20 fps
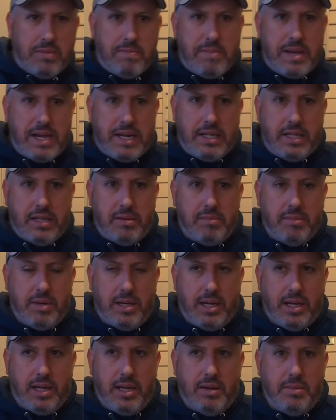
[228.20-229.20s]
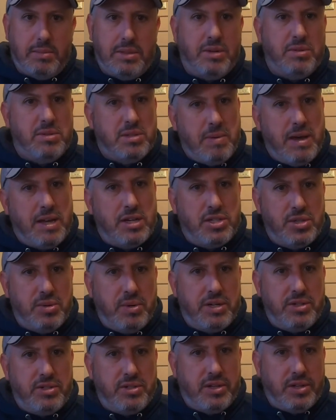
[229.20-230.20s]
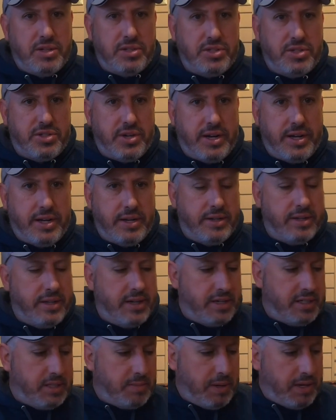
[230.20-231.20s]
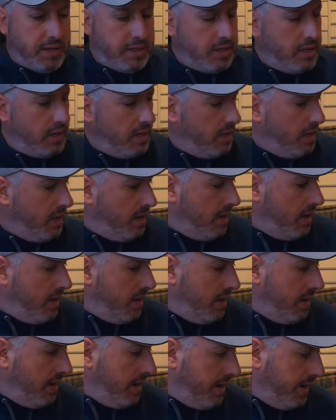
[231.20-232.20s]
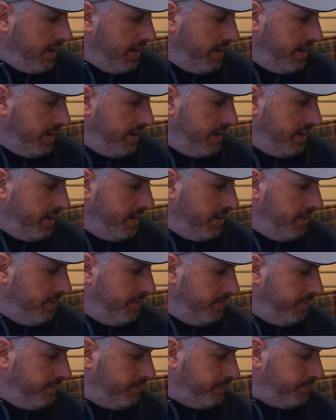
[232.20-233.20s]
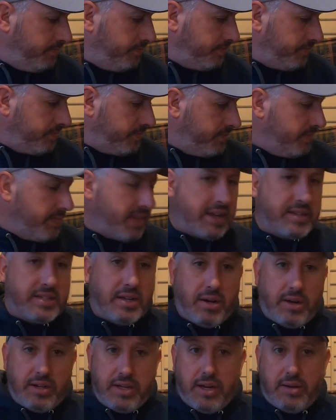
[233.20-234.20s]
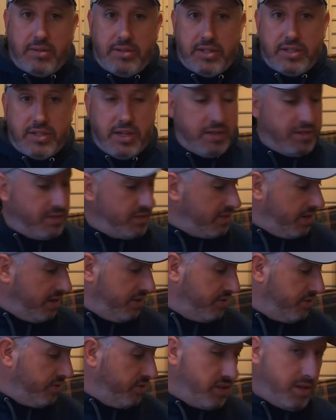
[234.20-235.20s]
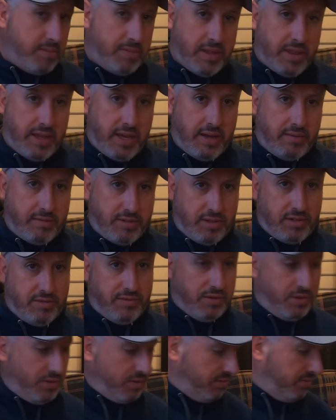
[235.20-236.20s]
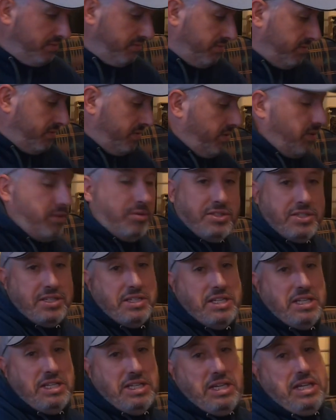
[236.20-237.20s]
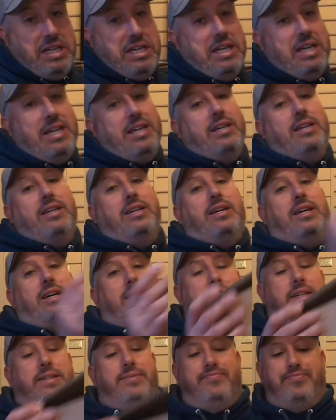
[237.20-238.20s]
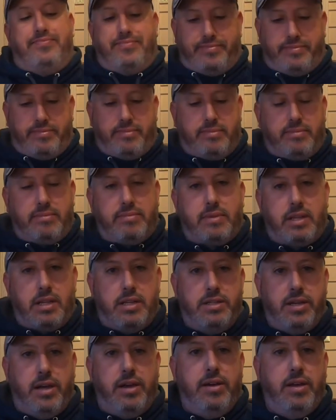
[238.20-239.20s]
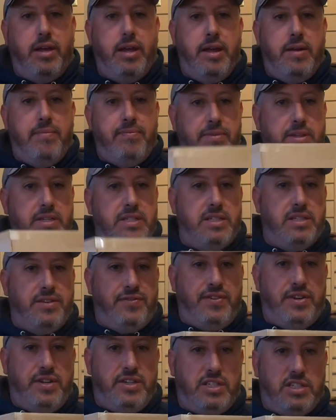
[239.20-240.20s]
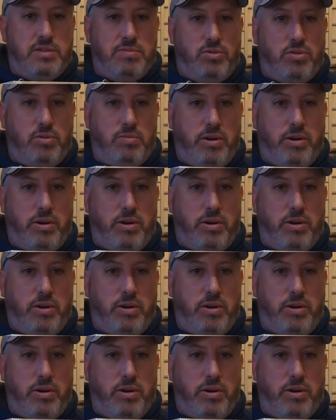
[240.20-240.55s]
a medium. So it was about $200 Australian that I spent. I'll just go through them, and they're sort of all sitting here. So this is the first small